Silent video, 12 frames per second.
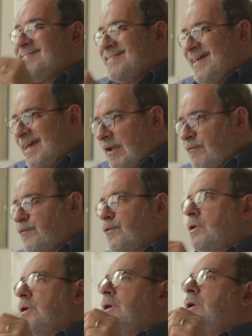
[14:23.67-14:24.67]

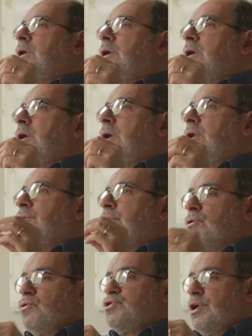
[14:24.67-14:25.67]
Therefore, the
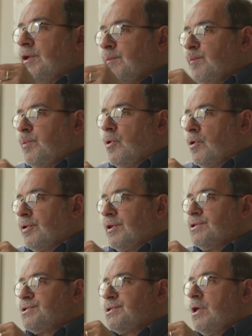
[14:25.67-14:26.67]
crucial
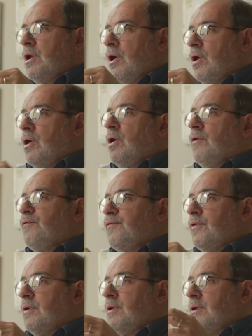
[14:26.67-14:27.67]
importance of
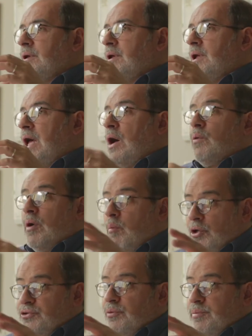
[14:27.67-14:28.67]
our
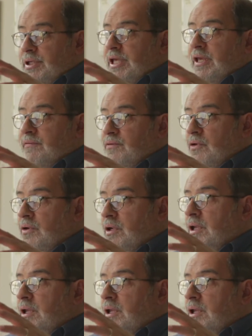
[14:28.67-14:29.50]
motor behavior,